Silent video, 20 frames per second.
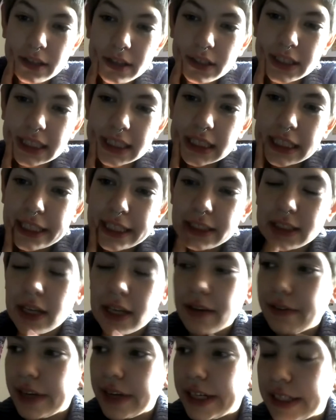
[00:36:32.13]
Oh, I guess
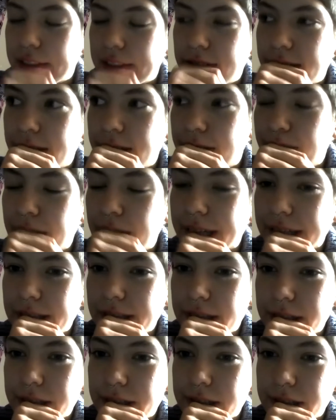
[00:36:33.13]
not vans. Too
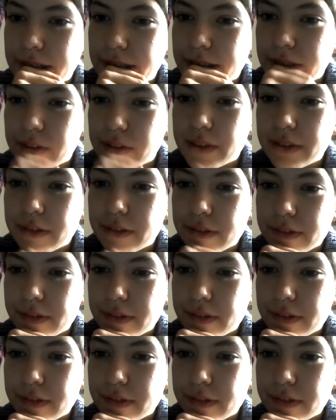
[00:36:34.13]
much.